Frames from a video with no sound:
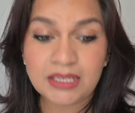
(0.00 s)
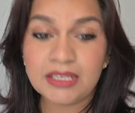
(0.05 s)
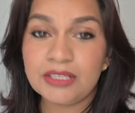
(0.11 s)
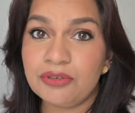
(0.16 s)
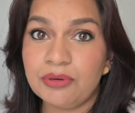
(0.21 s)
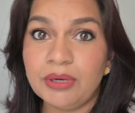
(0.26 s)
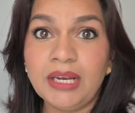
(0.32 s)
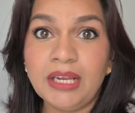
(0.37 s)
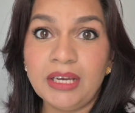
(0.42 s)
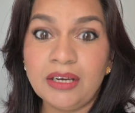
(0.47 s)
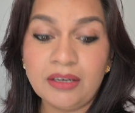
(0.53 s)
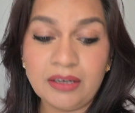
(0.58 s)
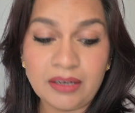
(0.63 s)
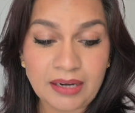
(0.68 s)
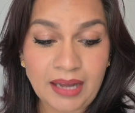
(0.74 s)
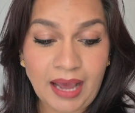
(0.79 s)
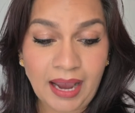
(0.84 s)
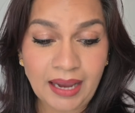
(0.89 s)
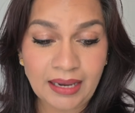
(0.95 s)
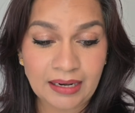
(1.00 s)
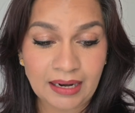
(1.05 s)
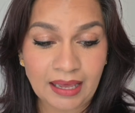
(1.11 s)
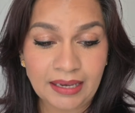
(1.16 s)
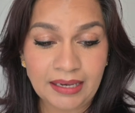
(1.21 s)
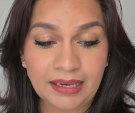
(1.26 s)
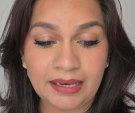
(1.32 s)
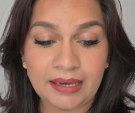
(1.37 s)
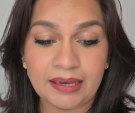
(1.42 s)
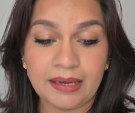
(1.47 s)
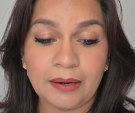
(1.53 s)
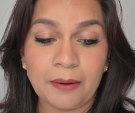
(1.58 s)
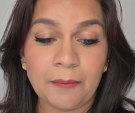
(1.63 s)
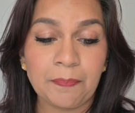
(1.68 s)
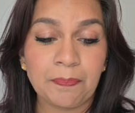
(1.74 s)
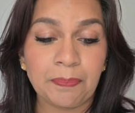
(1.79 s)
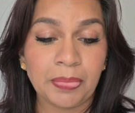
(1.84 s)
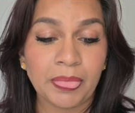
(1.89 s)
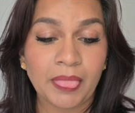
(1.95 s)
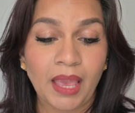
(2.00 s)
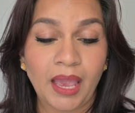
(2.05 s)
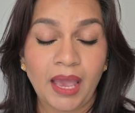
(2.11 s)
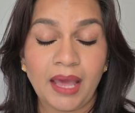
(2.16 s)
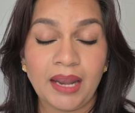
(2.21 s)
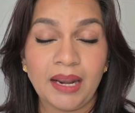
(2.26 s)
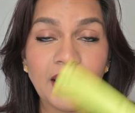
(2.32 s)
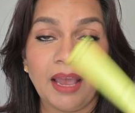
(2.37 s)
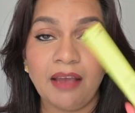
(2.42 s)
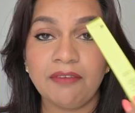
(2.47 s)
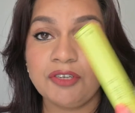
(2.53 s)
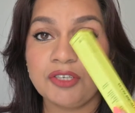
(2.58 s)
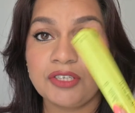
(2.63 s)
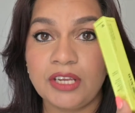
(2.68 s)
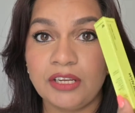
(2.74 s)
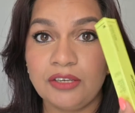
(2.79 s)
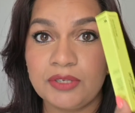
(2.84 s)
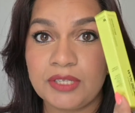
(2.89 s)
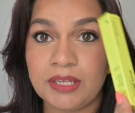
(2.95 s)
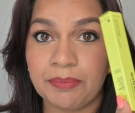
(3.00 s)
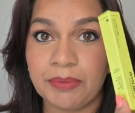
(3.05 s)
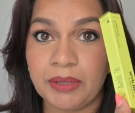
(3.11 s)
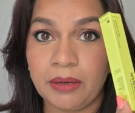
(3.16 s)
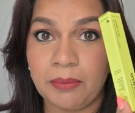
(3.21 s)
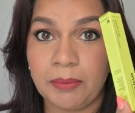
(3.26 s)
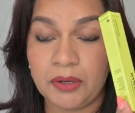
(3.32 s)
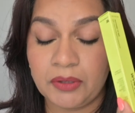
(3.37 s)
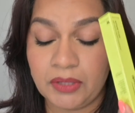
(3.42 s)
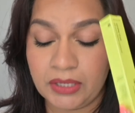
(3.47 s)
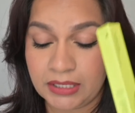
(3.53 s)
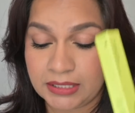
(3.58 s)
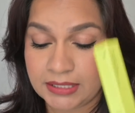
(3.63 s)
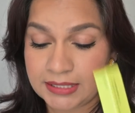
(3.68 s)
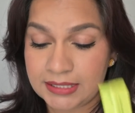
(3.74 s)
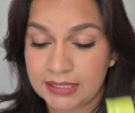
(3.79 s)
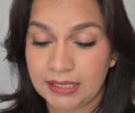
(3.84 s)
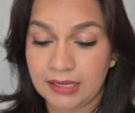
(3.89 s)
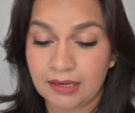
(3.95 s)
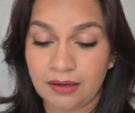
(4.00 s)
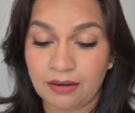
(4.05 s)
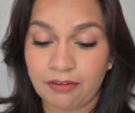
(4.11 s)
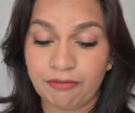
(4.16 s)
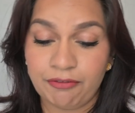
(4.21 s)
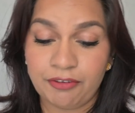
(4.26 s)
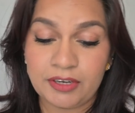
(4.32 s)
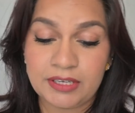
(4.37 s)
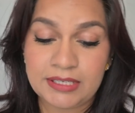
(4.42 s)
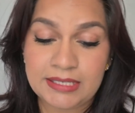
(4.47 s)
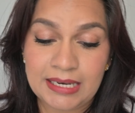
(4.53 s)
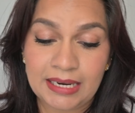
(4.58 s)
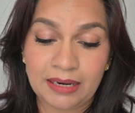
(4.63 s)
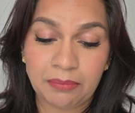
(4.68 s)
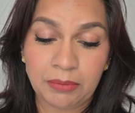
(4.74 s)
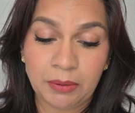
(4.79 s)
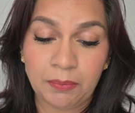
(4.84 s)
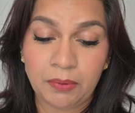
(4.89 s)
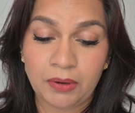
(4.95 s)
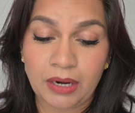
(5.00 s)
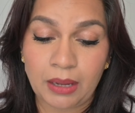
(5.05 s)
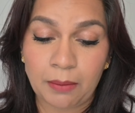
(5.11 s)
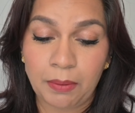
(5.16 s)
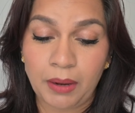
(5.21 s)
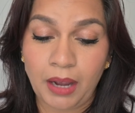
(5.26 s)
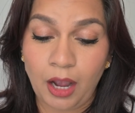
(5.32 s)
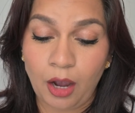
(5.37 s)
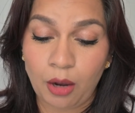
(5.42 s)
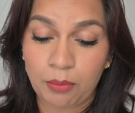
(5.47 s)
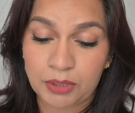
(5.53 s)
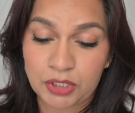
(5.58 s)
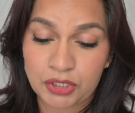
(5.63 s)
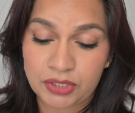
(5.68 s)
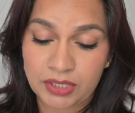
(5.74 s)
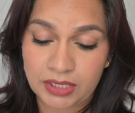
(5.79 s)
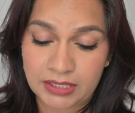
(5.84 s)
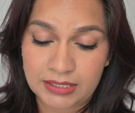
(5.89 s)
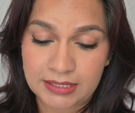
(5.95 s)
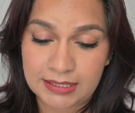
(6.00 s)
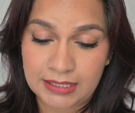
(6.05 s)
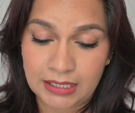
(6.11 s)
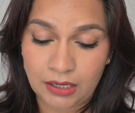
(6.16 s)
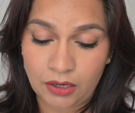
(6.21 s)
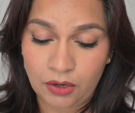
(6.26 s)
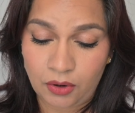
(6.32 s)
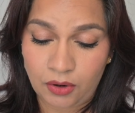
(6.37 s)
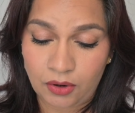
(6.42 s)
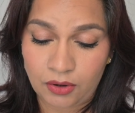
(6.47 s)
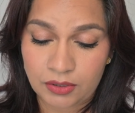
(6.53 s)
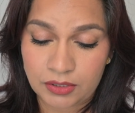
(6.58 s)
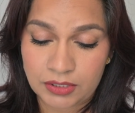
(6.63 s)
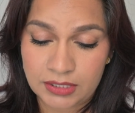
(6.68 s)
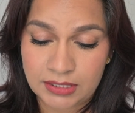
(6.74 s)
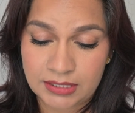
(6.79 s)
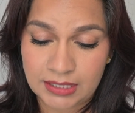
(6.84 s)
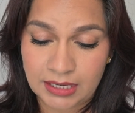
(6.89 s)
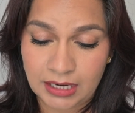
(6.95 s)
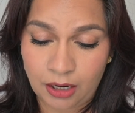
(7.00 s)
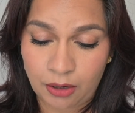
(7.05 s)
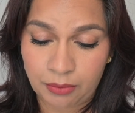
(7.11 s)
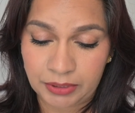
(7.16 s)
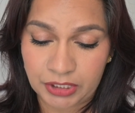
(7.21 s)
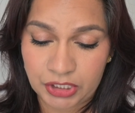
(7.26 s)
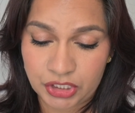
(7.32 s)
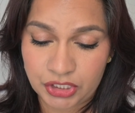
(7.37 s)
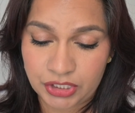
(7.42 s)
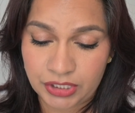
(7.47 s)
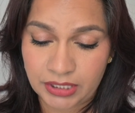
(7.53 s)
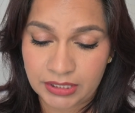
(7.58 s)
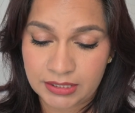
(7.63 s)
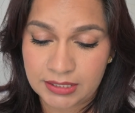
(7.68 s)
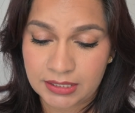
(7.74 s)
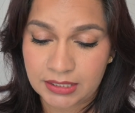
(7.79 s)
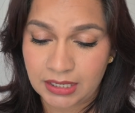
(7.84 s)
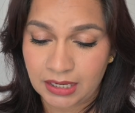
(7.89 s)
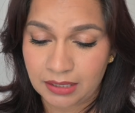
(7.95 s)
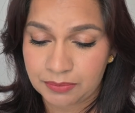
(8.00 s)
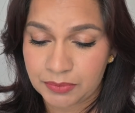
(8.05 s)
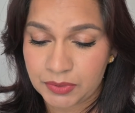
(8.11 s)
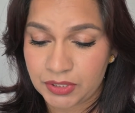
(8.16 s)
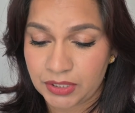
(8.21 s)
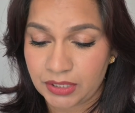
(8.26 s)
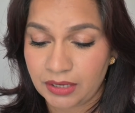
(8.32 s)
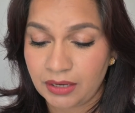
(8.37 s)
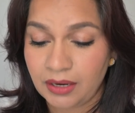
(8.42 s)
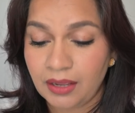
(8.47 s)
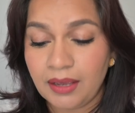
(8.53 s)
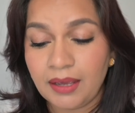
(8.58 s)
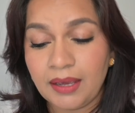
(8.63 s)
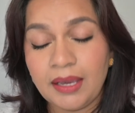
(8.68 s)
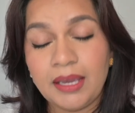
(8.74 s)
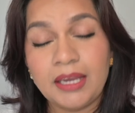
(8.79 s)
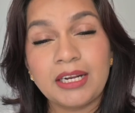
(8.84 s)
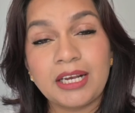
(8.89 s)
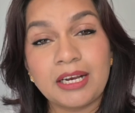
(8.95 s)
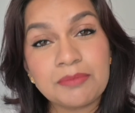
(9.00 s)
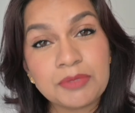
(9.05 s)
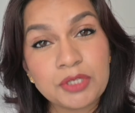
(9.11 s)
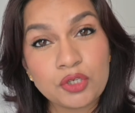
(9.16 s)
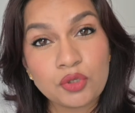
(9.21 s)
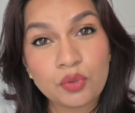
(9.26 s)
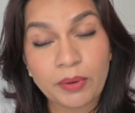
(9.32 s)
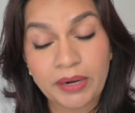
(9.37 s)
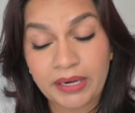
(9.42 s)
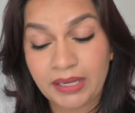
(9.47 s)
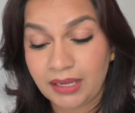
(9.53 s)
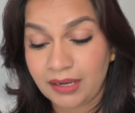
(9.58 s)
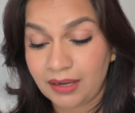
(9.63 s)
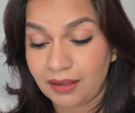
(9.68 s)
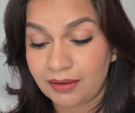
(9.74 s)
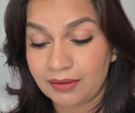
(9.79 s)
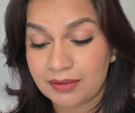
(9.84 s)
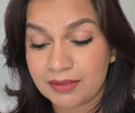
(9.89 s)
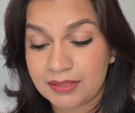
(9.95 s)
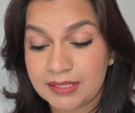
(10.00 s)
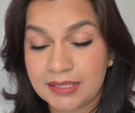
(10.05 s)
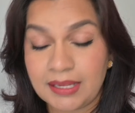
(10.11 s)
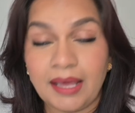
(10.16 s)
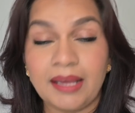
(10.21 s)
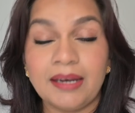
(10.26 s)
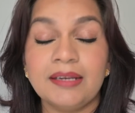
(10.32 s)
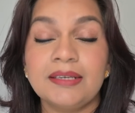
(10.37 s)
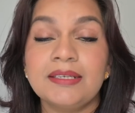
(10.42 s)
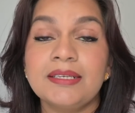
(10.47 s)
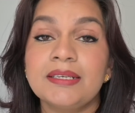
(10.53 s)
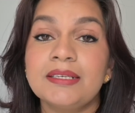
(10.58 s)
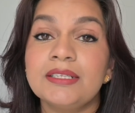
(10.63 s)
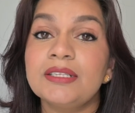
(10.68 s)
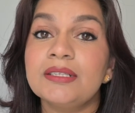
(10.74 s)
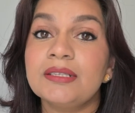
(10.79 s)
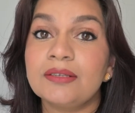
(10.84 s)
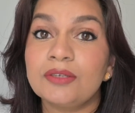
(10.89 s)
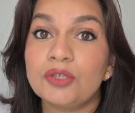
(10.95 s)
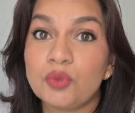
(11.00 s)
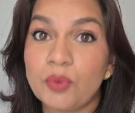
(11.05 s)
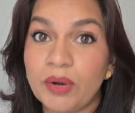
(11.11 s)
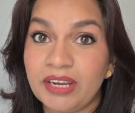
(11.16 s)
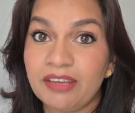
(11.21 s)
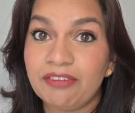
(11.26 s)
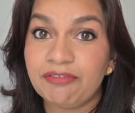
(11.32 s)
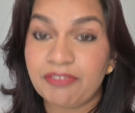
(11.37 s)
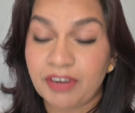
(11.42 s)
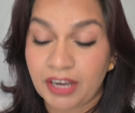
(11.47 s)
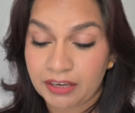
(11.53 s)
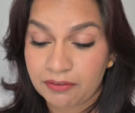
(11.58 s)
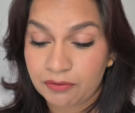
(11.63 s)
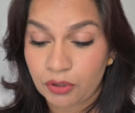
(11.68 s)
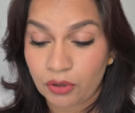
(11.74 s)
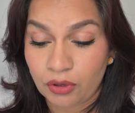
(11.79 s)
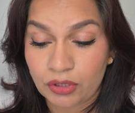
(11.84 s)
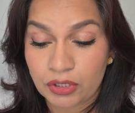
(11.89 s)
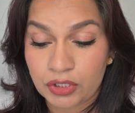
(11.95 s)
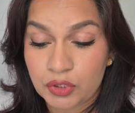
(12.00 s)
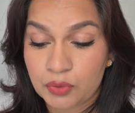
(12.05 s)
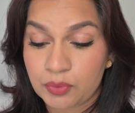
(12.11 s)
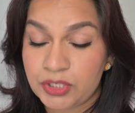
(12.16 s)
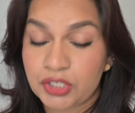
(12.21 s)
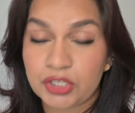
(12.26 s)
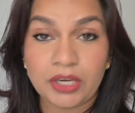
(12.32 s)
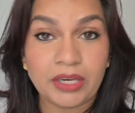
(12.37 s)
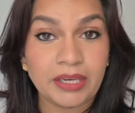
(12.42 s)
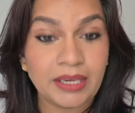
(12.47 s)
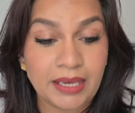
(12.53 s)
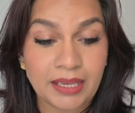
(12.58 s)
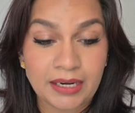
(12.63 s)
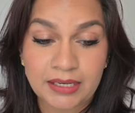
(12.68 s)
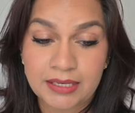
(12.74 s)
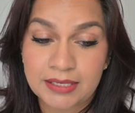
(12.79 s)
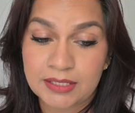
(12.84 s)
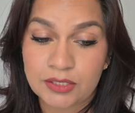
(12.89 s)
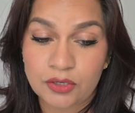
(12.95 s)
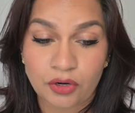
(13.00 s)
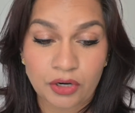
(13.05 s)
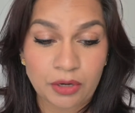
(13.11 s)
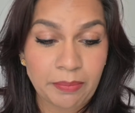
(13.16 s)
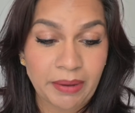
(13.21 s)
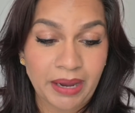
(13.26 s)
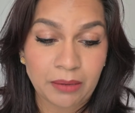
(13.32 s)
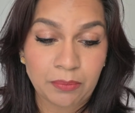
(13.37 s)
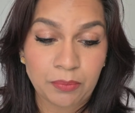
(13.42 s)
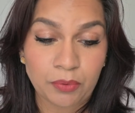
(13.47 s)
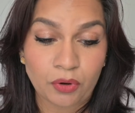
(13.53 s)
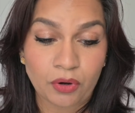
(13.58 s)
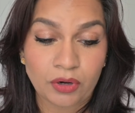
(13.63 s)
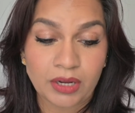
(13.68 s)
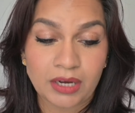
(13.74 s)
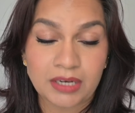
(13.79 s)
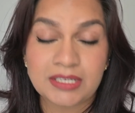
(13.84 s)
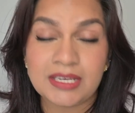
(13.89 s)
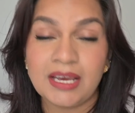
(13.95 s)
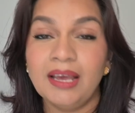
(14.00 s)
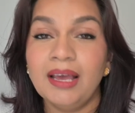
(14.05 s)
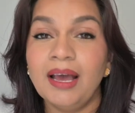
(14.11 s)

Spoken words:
is really good. I like it. And I have to tell you something about the concealer. First, let me pull up how much the concealer costs and how many shades it comes in. It comes in 20 colors and it is $25, which again is not a bad product.